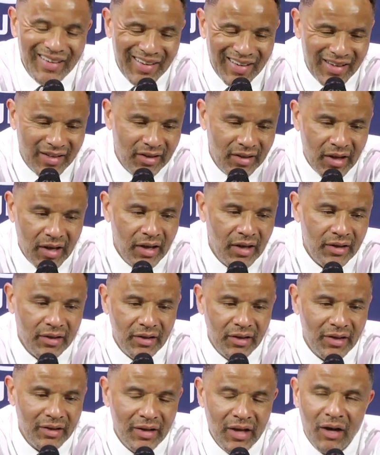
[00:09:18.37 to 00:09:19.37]
And
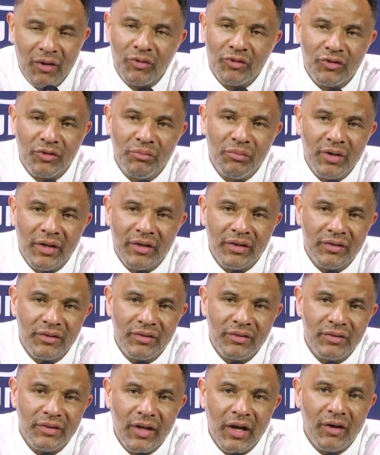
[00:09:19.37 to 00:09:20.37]
that was the biggest